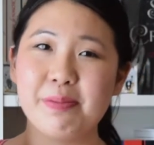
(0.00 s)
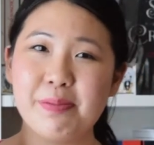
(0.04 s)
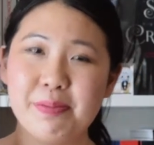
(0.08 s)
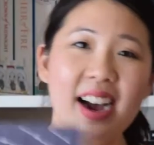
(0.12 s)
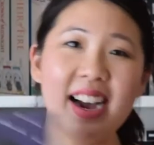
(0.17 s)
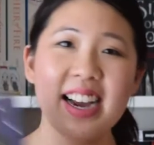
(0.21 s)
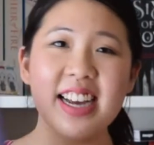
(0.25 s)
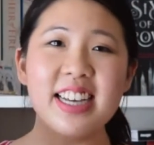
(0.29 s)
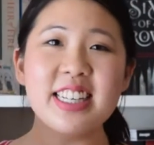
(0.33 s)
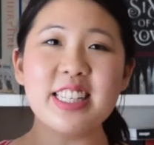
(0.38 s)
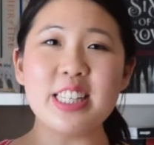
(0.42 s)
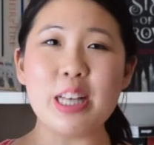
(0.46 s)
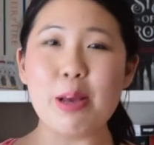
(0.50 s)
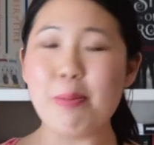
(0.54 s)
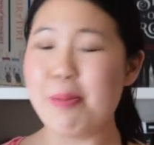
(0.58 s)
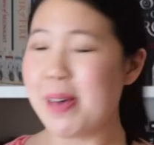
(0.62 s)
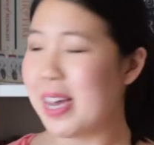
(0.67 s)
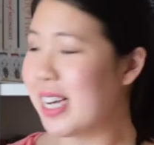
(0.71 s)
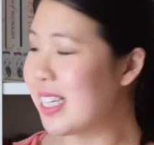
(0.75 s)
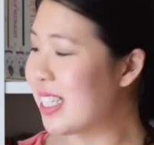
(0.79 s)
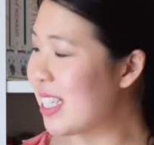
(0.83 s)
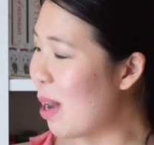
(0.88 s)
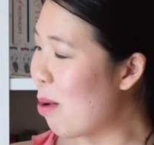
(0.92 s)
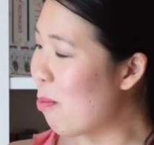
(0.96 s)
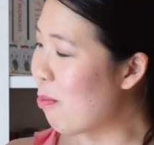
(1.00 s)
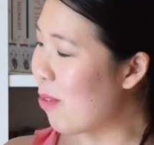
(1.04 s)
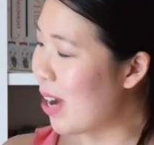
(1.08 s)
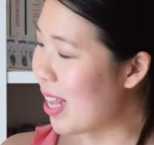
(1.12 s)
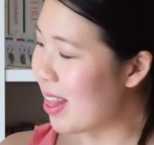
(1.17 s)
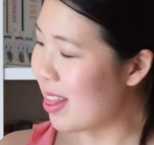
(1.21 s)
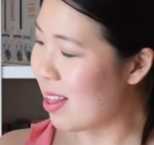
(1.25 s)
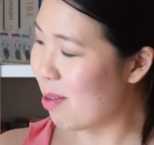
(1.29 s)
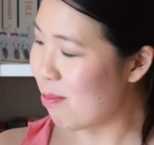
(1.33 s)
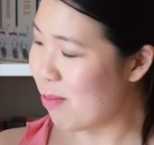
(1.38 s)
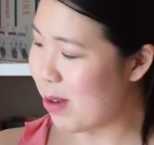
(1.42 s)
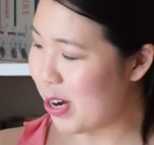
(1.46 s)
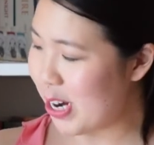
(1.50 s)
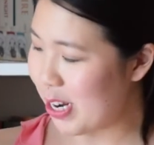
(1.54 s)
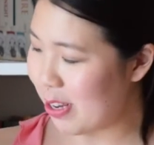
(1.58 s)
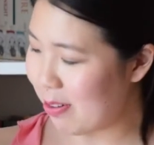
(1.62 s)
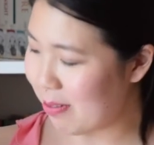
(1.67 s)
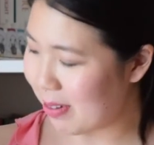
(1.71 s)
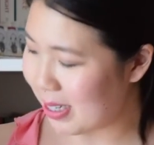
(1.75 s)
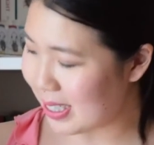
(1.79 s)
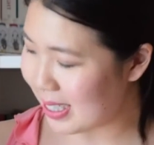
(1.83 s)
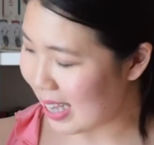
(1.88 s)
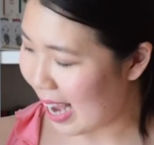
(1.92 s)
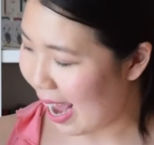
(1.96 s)
I also picked up When the Moon
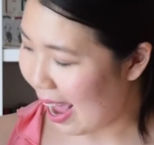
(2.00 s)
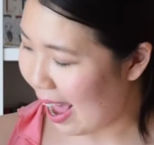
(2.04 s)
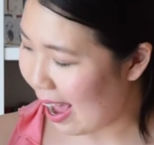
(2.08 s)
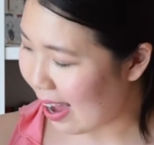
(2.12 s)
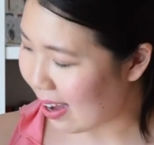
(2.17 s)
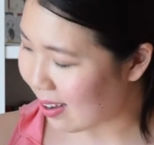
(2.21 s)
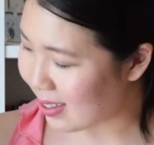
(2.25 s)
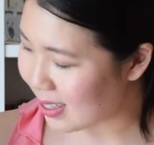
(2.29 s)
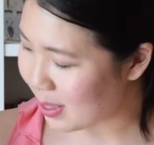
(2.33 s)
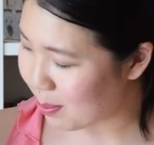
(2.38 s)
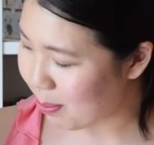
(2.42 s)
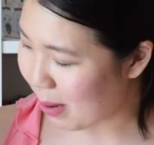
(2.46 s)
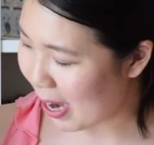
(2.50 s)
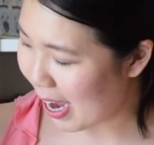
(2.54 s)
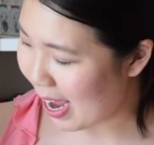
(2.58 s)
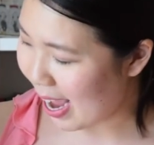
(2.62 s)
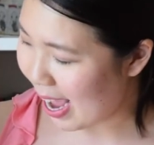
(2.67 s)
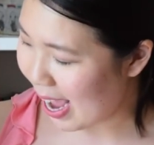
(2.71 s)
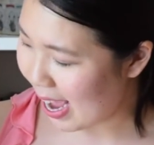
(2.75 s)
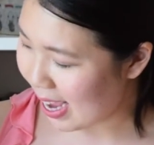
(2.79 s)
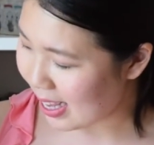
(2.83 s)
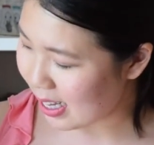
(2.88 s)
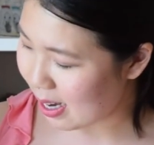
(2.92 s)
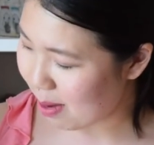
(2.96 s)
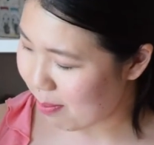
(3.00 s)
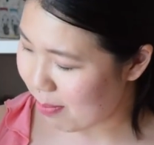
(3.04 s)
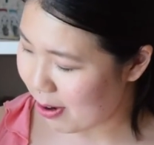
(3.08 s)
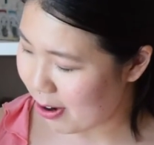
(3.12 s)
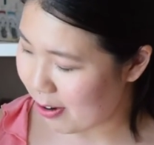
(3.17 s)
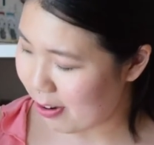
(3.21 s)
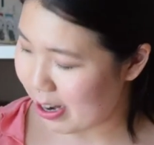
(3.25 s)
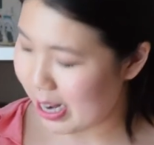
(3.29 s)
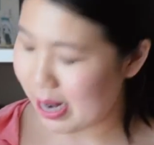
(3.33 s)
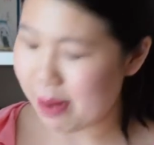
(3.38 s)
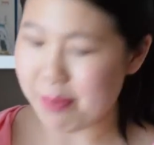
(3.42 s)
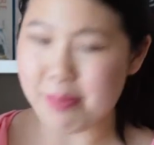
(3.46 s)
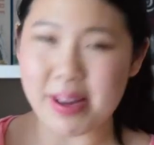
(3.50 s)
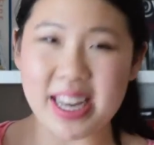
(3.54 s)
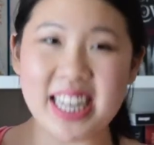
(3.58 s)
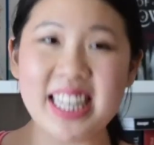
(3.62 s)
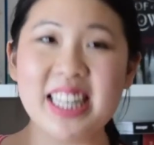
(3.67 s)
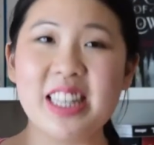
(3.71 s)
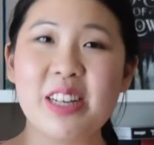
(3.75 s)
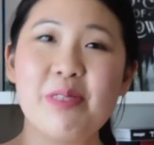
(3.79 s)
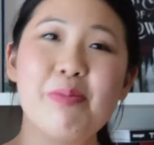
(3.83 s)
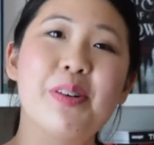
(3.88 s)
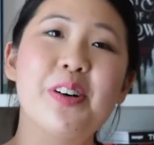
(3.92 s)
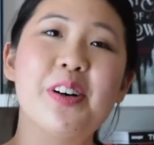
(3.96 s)
Was Ours by Anna Marie
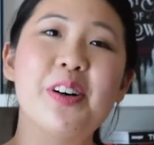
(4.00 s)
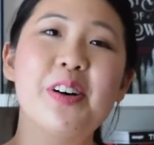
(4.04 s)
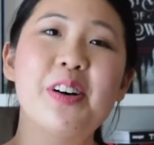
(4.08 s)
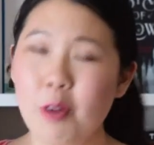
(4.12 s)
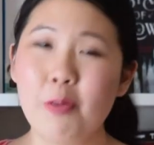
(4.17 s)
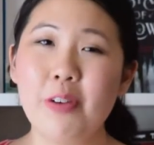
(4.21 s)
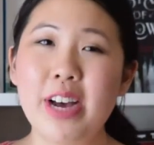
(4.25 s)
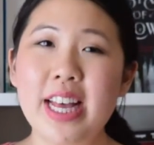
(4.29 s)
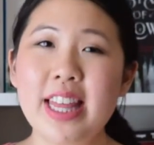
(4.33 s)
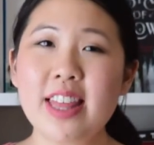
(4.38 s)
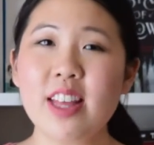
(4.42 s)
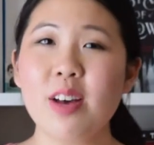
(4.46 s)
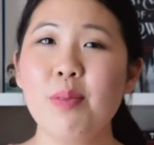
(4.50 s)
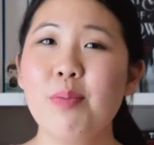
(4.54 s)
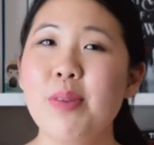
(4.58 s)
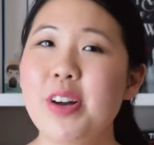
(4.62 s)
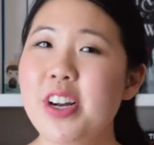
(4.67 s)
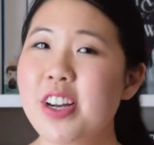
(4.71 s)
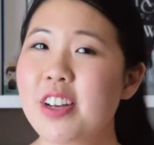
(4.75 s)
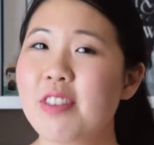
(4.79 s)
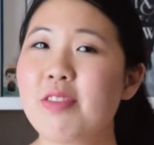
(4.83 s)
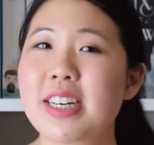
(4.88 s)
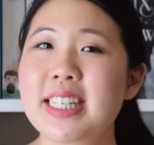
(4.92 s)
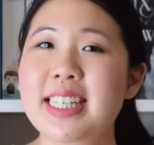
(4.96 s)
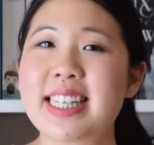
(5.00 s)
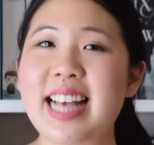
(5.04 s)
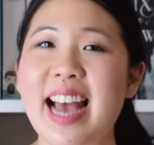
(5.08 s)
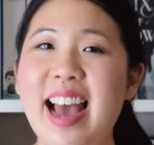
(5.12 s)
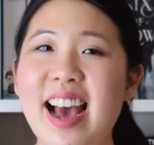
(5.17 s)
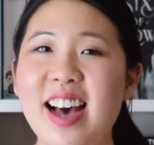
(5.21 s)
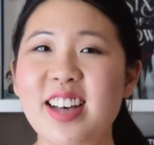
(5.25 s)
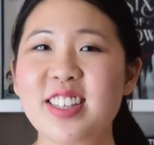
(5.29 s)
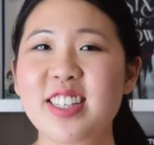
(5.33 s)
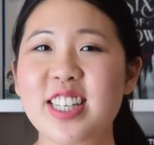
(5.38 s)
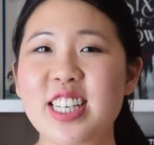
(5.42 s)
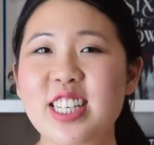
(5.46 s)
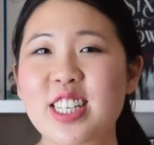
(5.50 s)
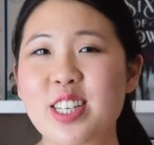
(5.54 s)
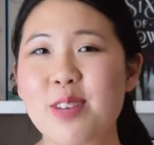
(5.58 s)
McLemore. When the Moon Was Ours is